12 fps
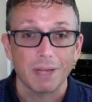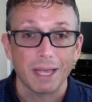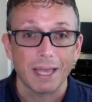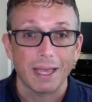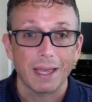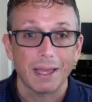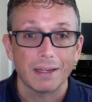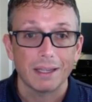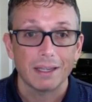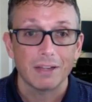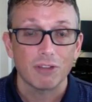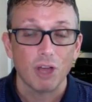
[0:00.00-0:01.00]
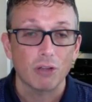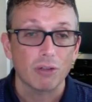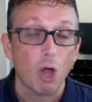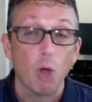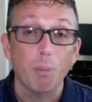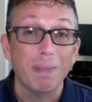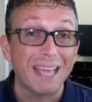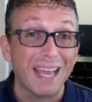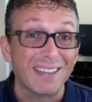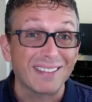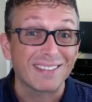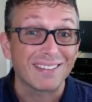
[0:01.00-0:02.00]
and it is
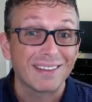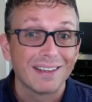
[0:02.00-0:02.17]
OBS.